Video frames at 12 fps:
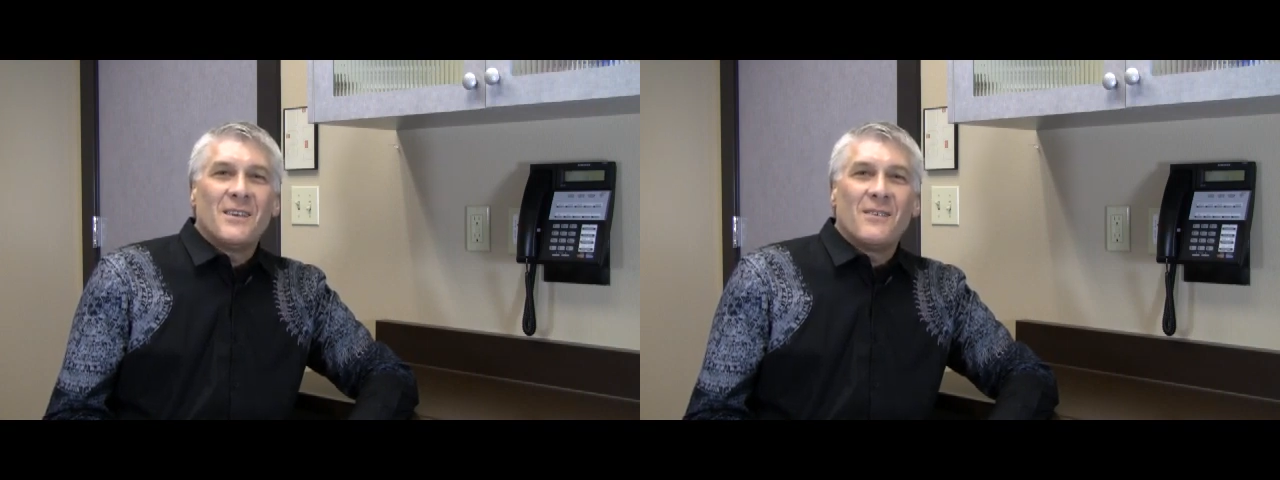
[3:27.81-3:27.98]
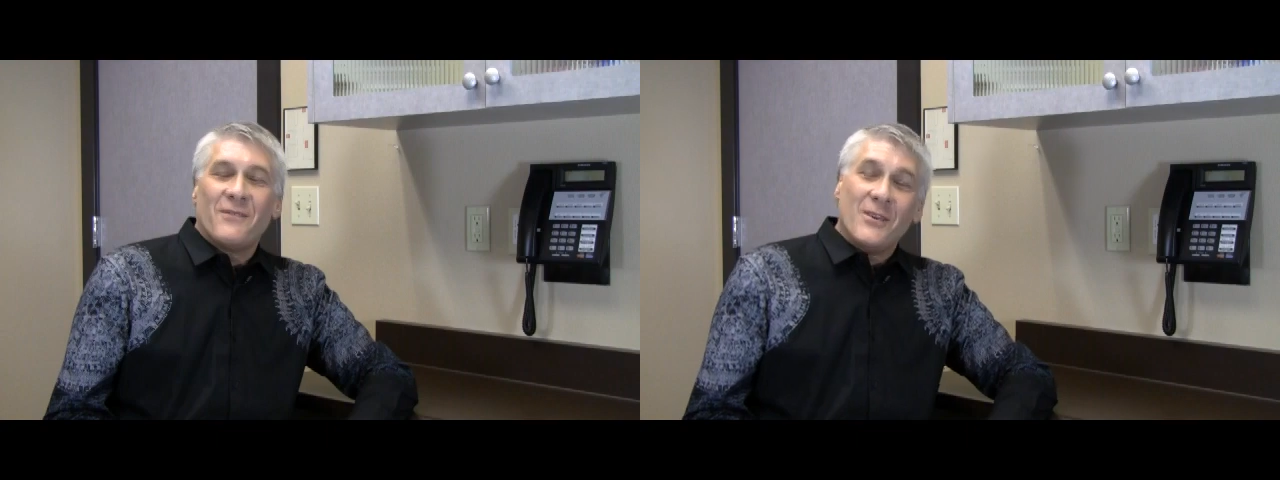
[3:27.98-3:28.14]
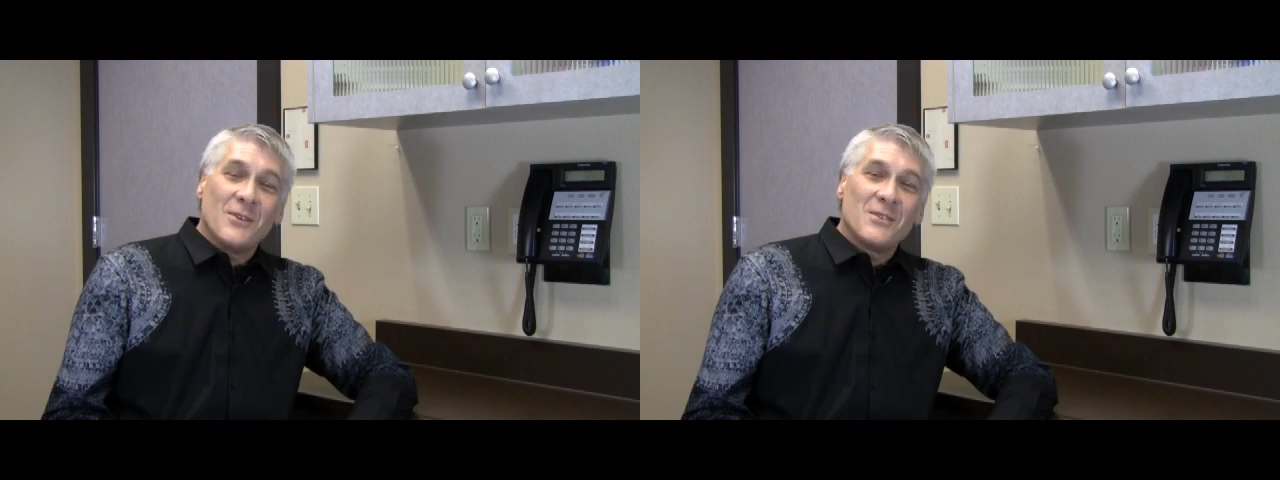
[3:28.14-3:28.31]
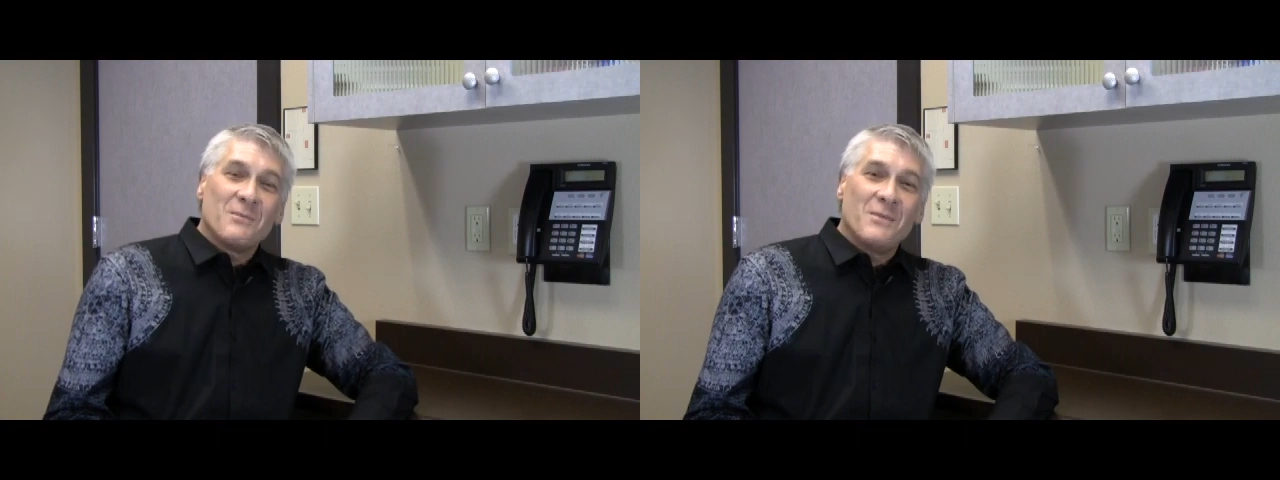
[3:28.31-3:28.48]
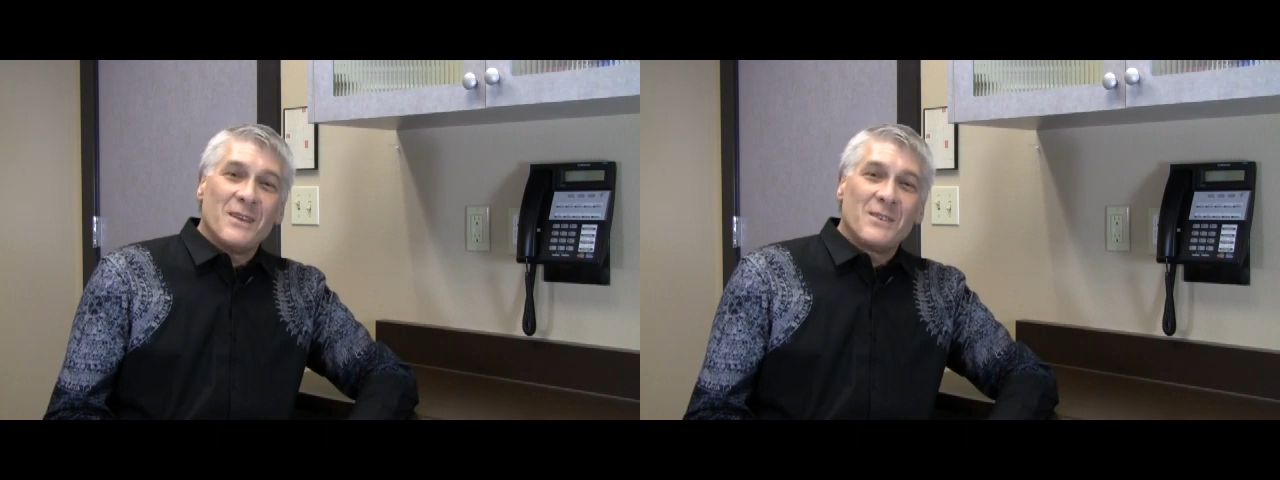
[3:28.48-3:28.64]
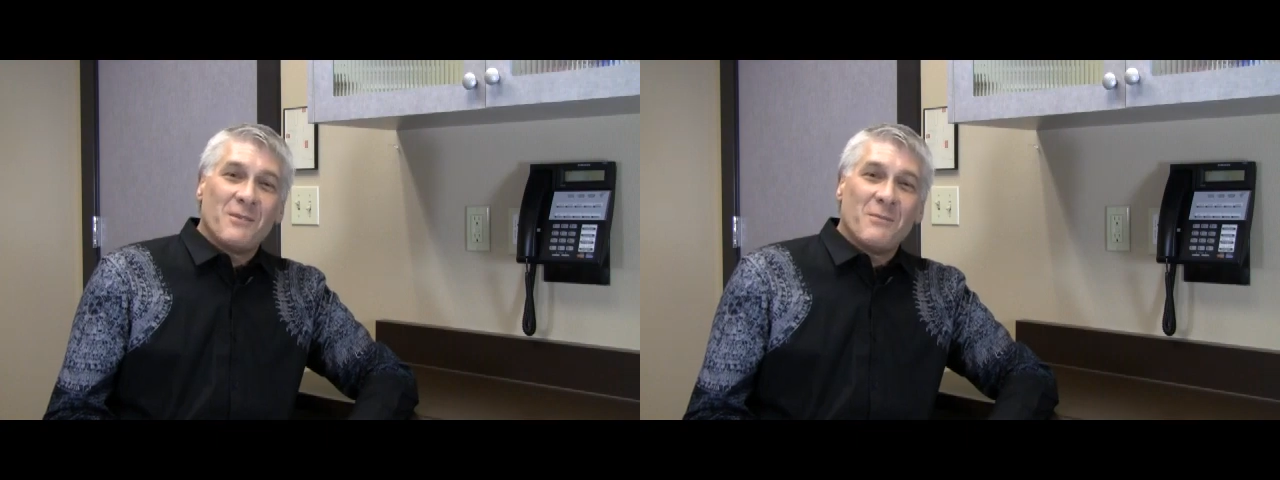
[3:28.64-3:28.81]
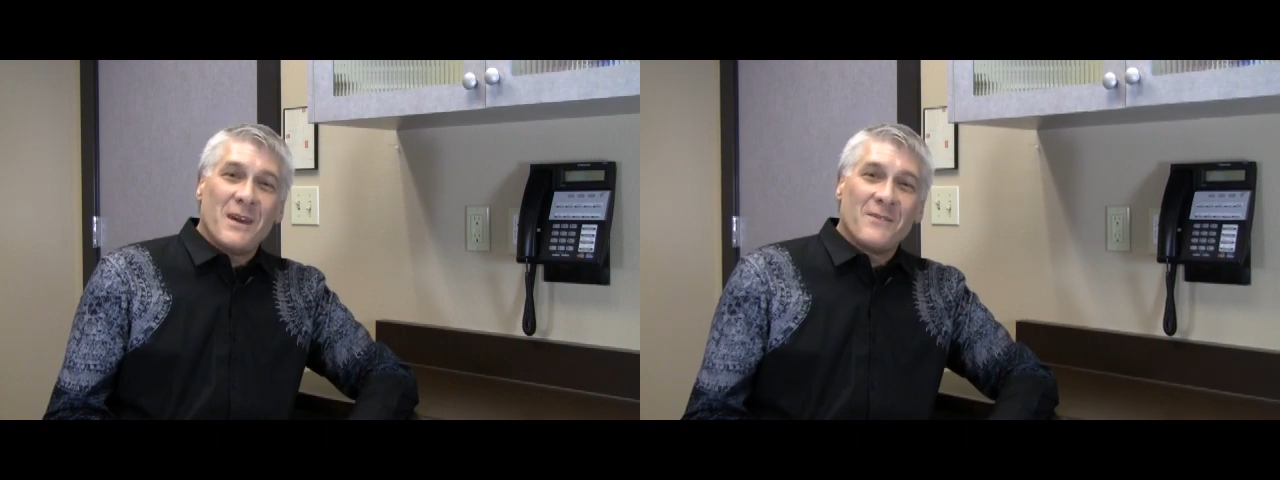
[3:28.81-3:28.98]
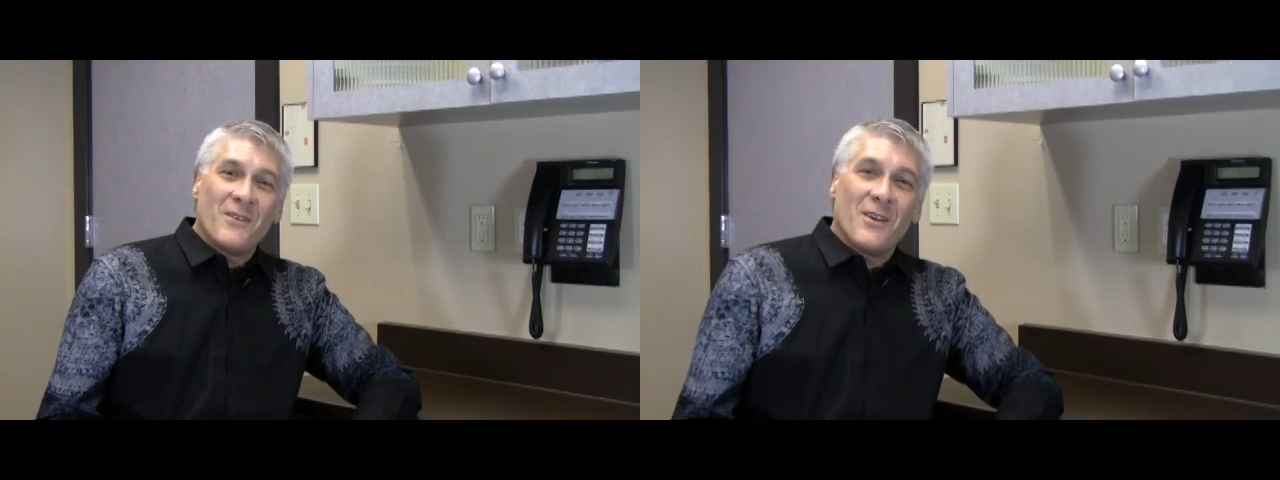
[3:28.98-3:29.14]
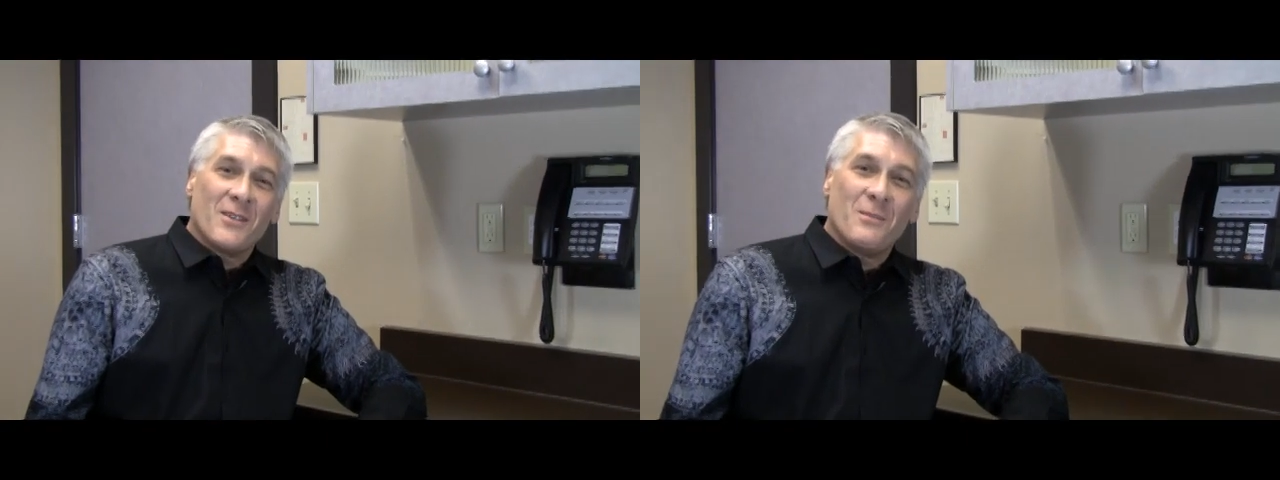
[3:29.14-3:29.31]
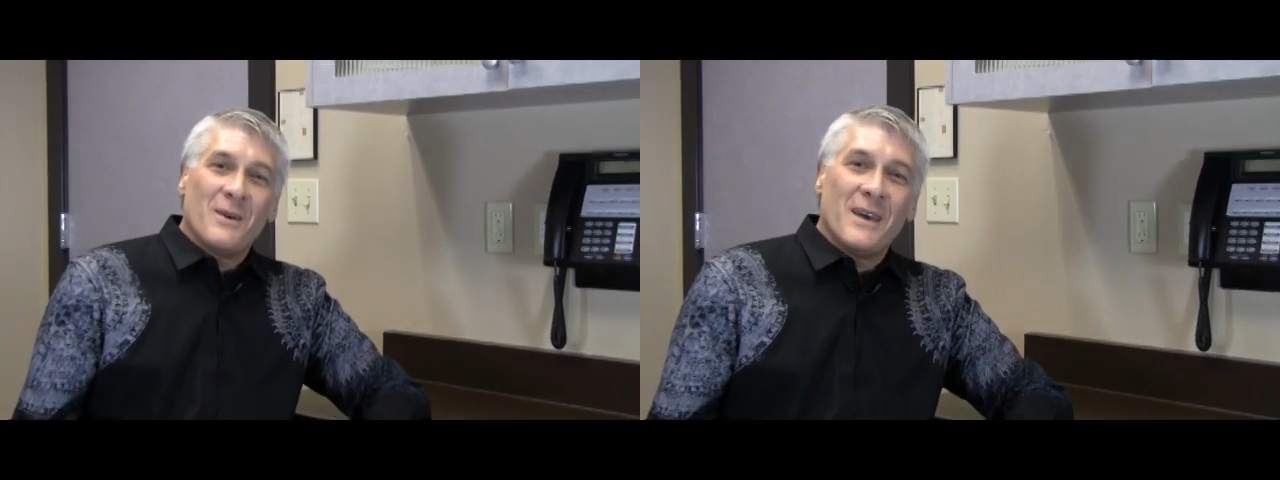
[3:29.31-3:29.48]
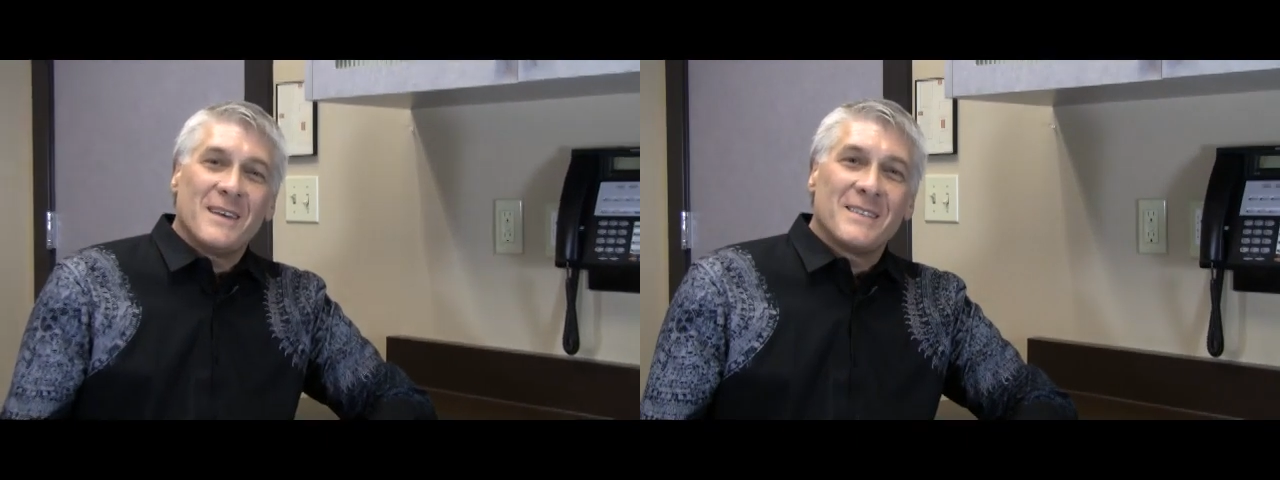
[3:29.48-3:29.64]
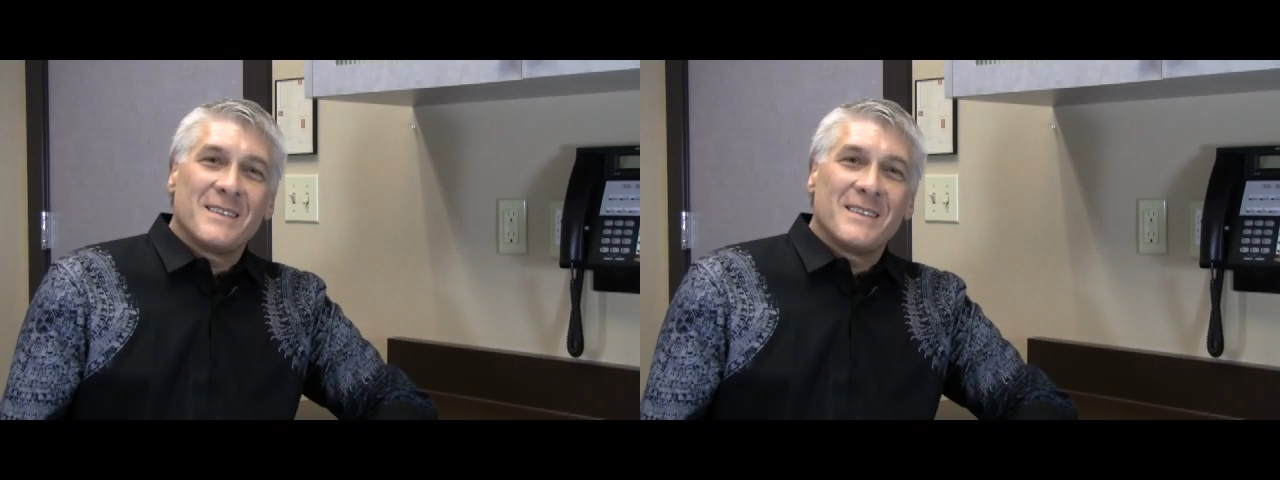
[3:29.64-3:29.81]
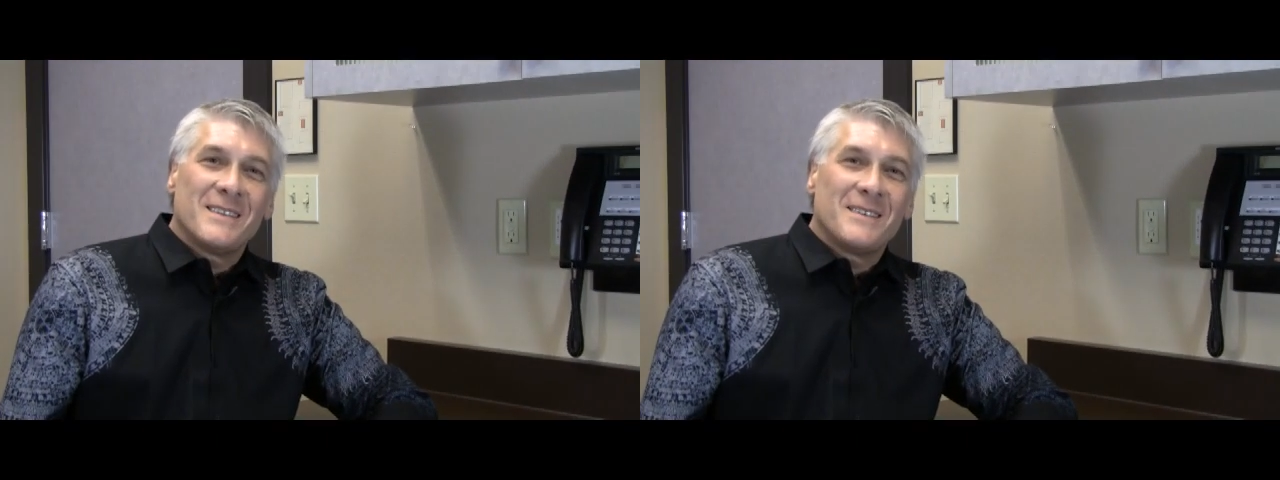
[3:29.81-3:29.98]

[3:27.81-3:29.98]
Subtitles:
Frozen peas are by far the best.